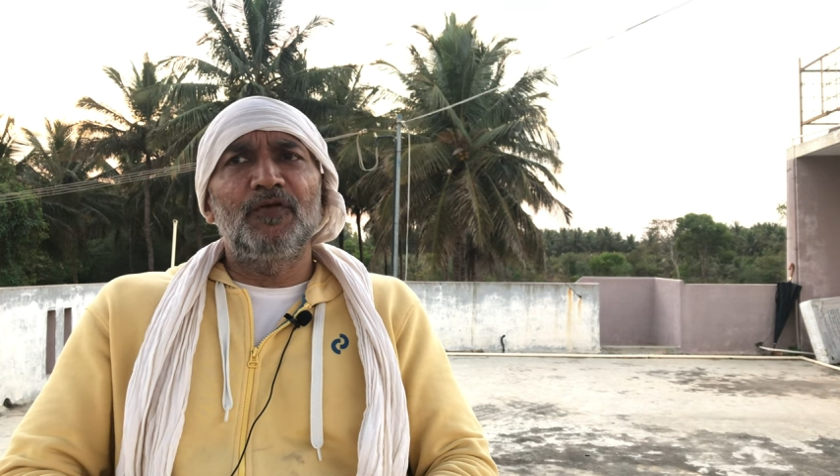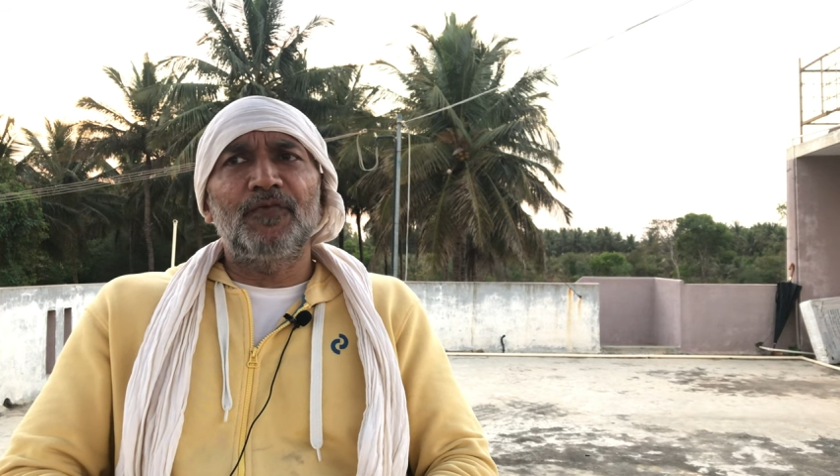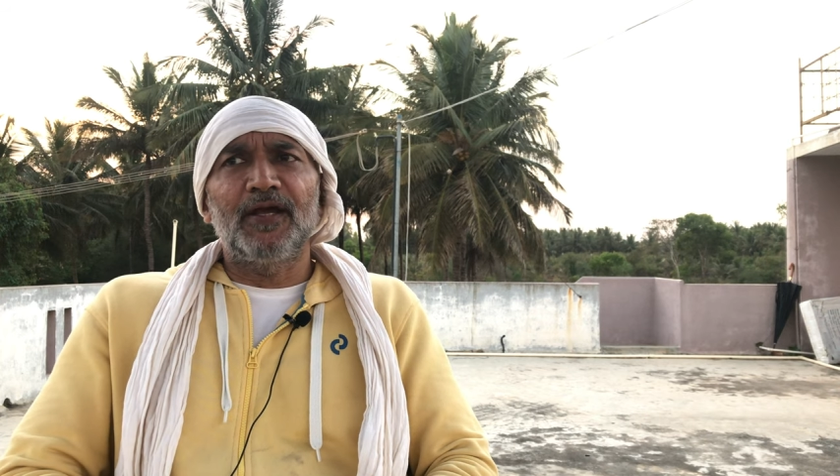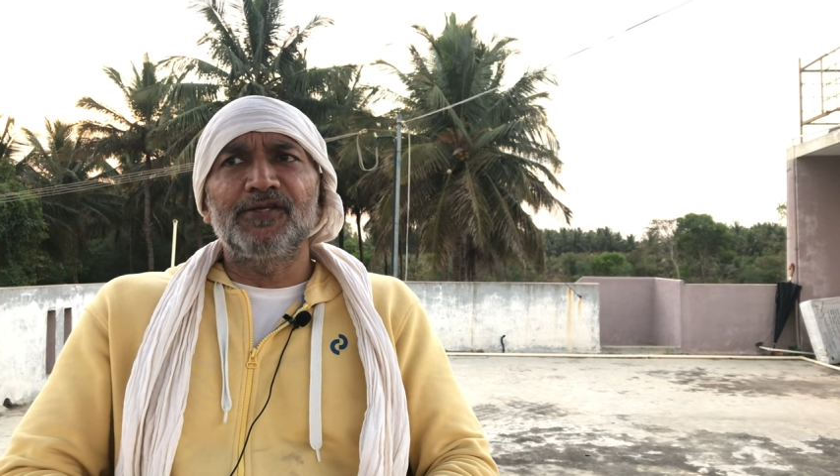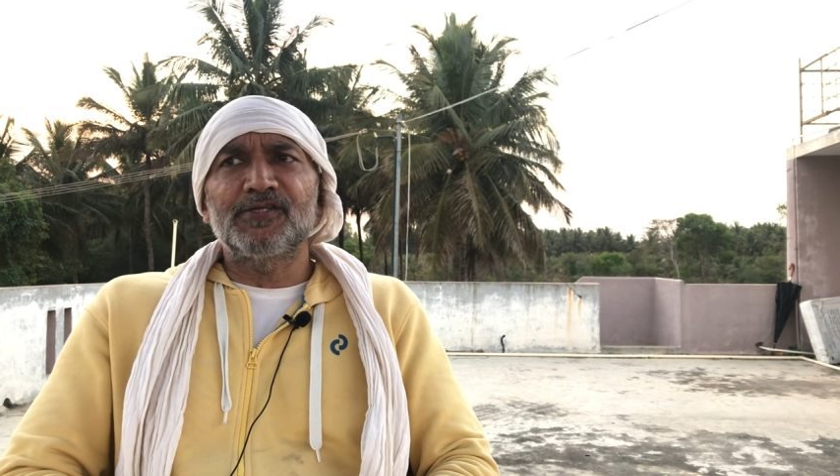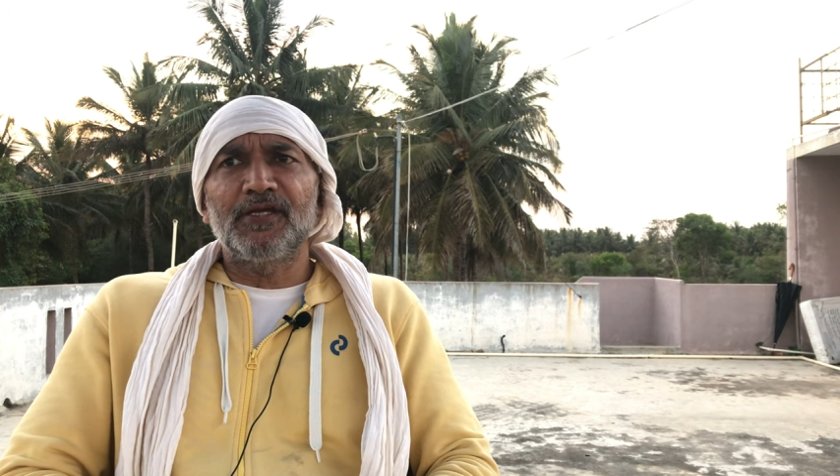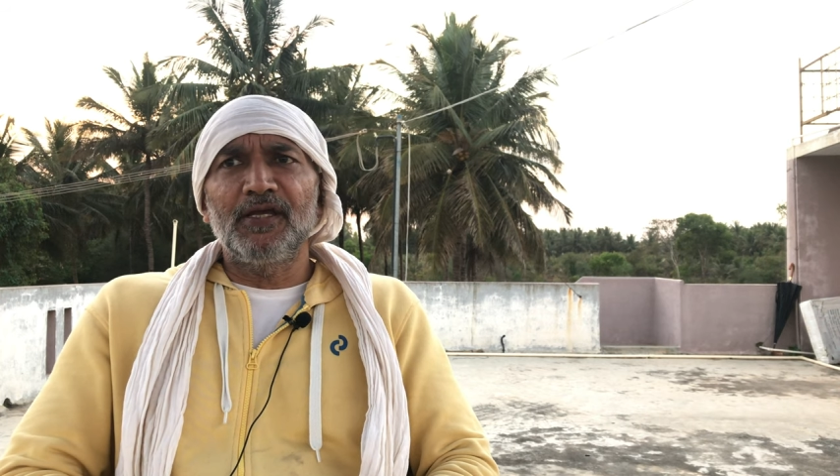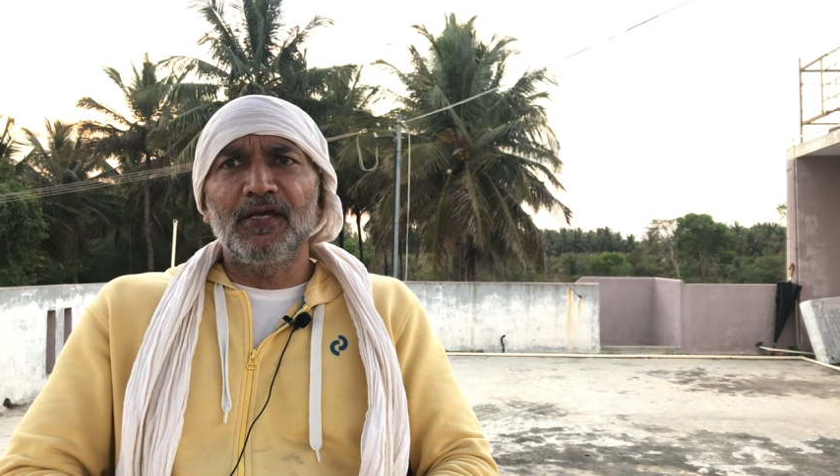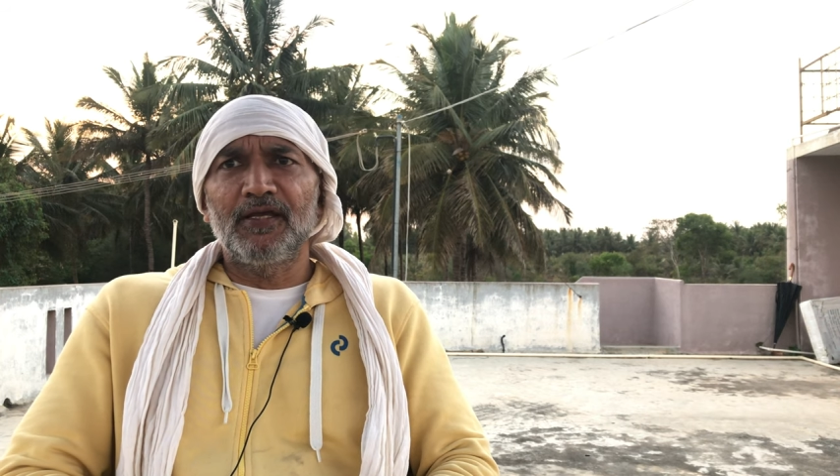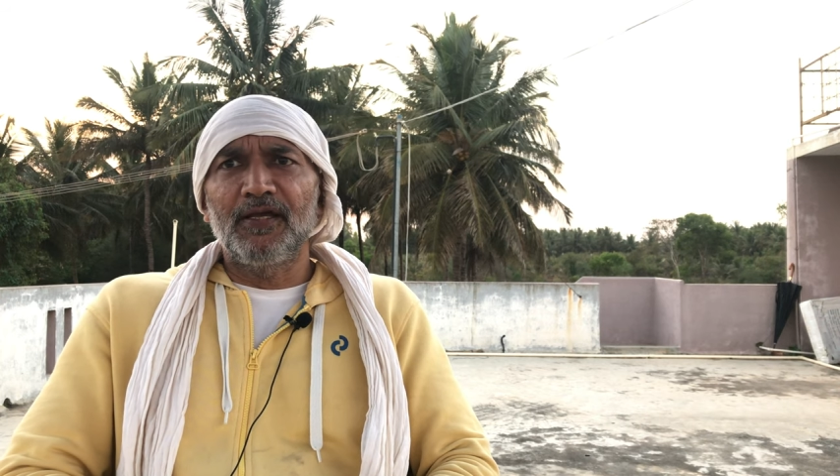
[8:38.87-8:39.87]
if I
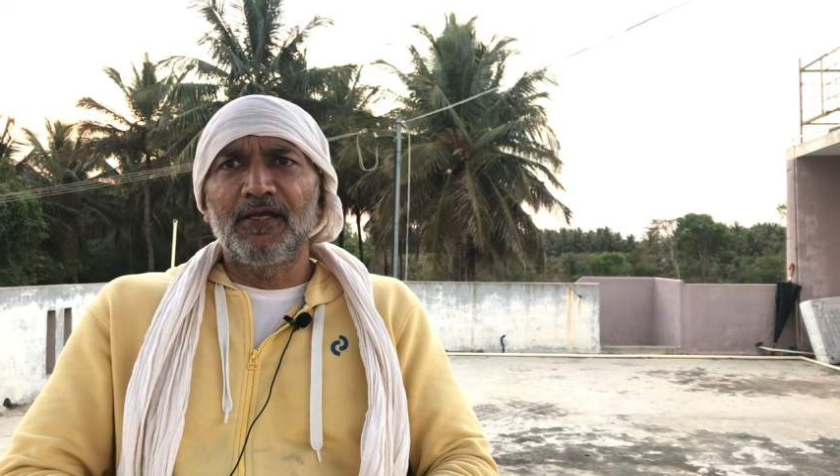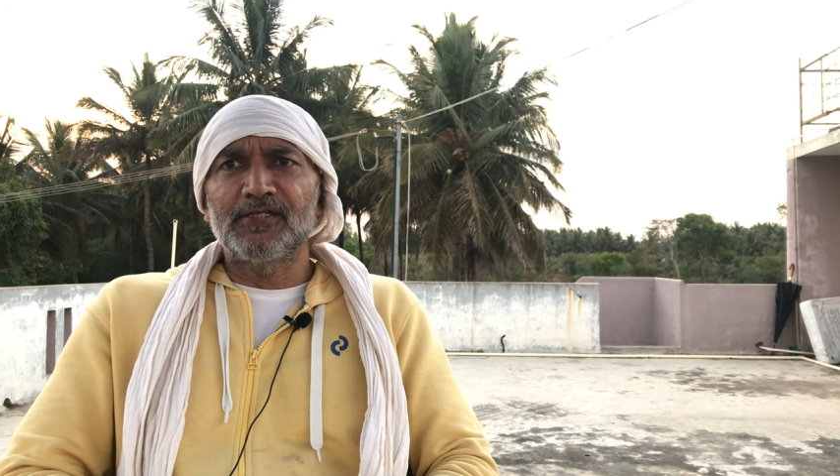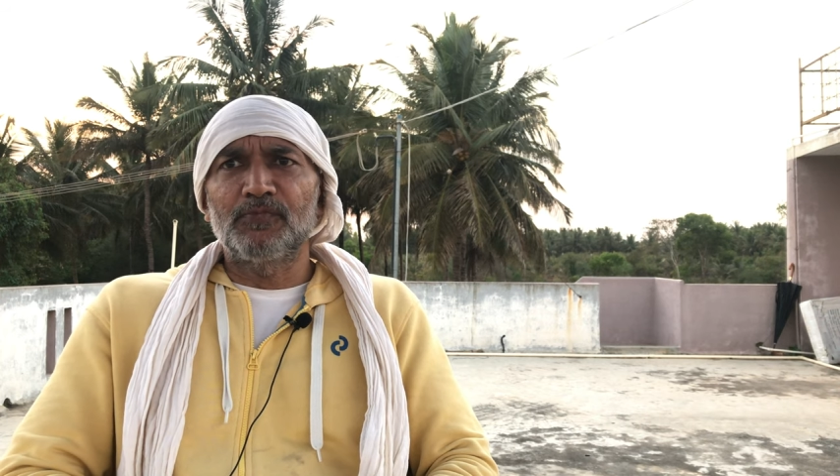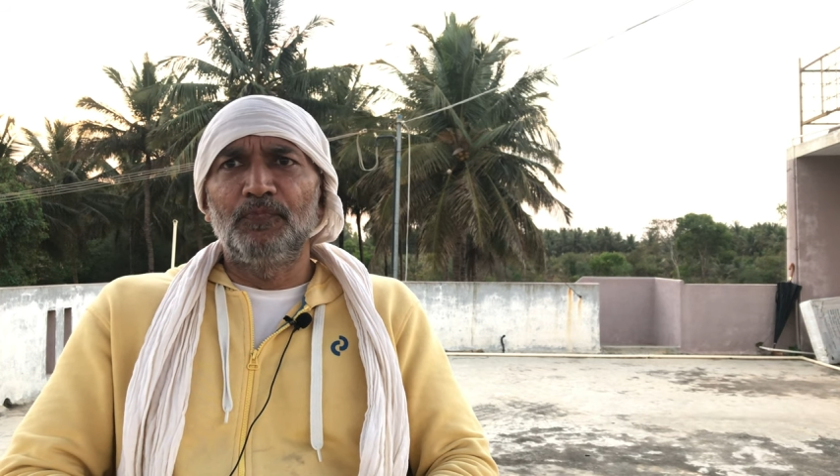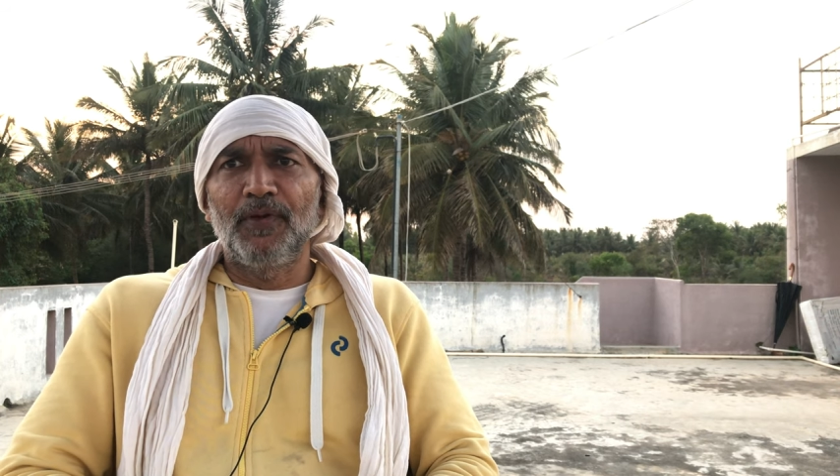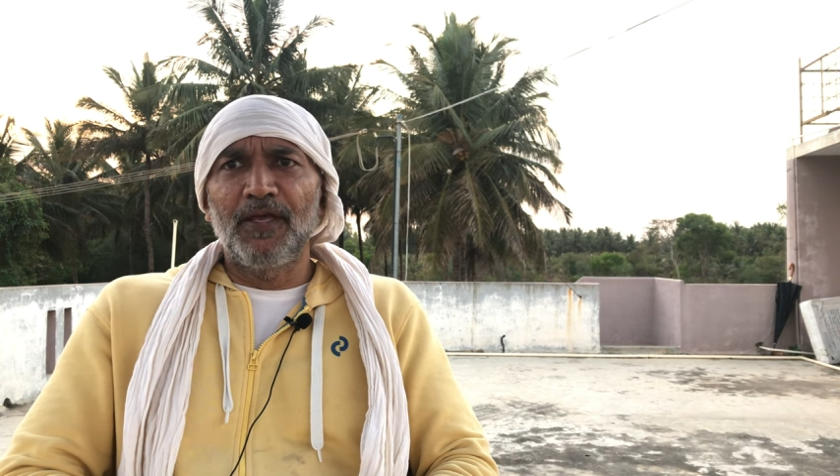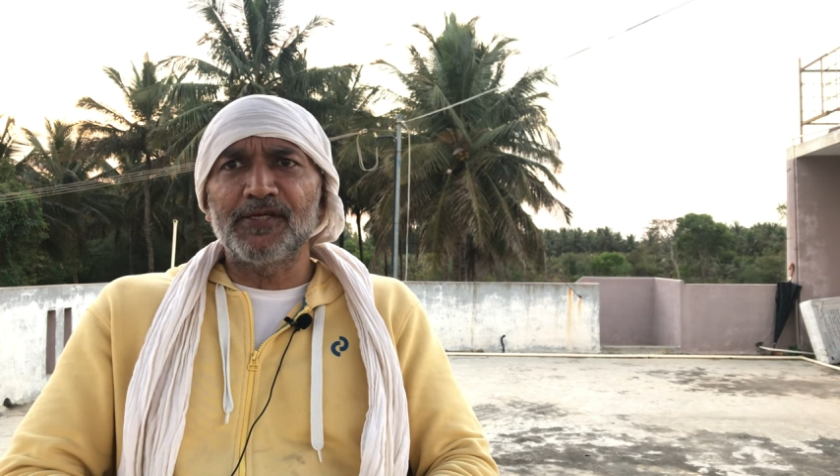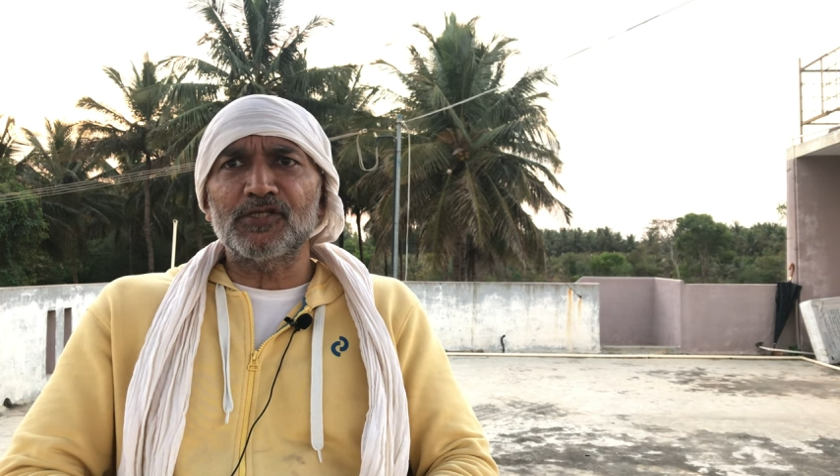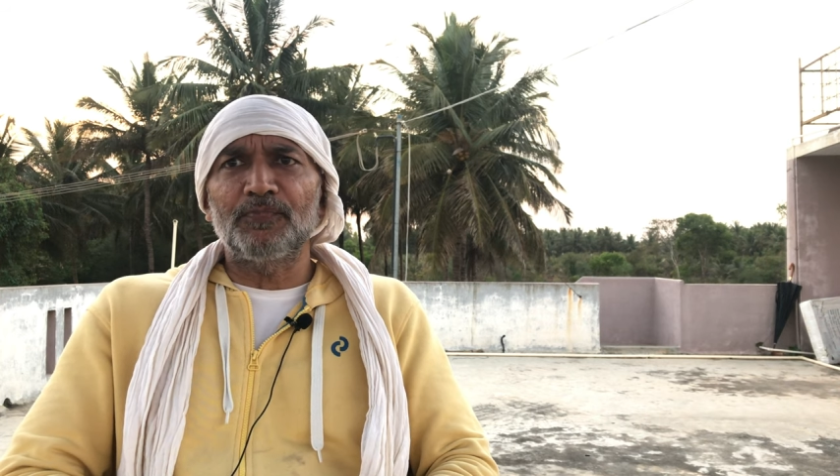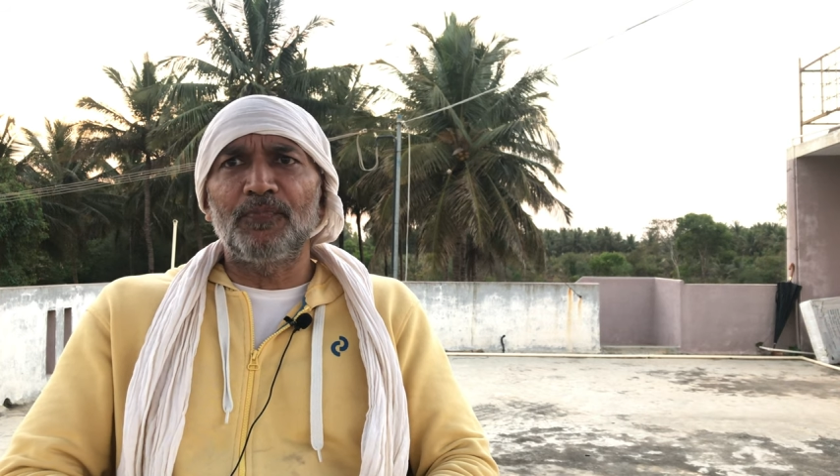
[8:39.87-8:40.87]
say, is
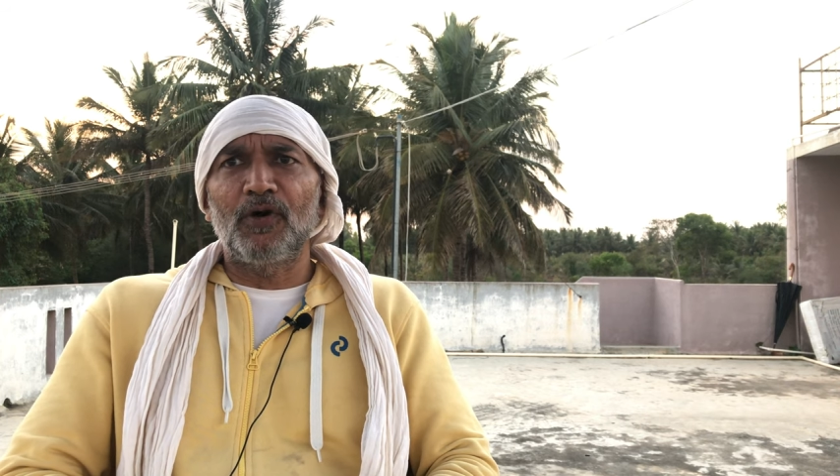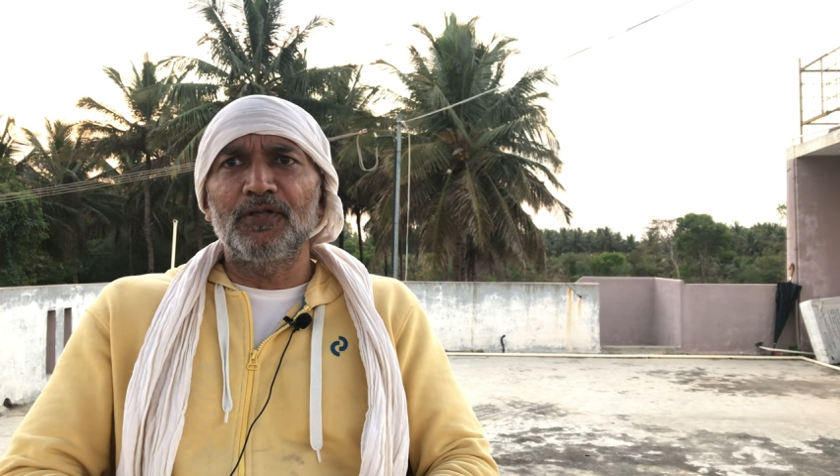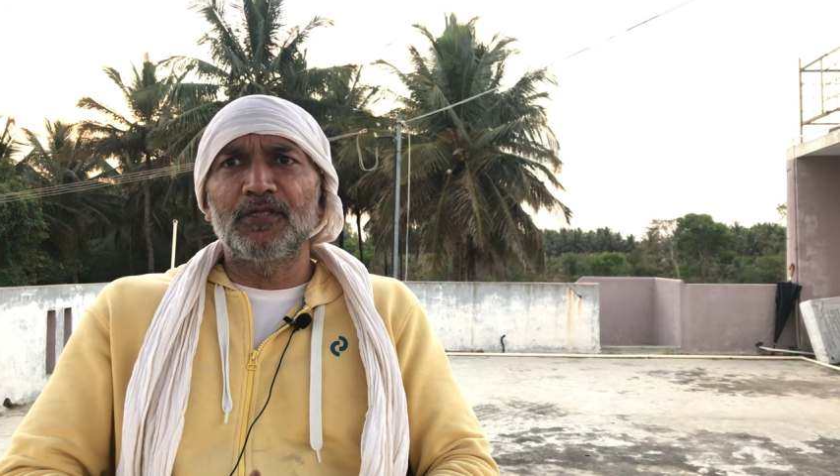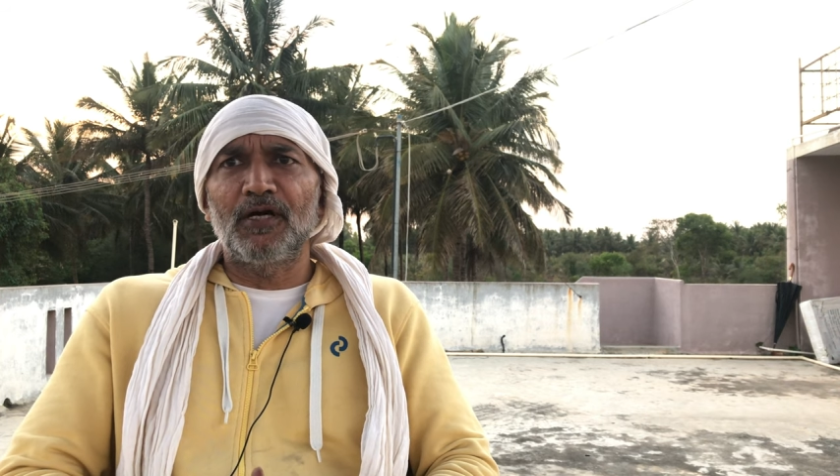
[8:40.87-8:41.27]
based upon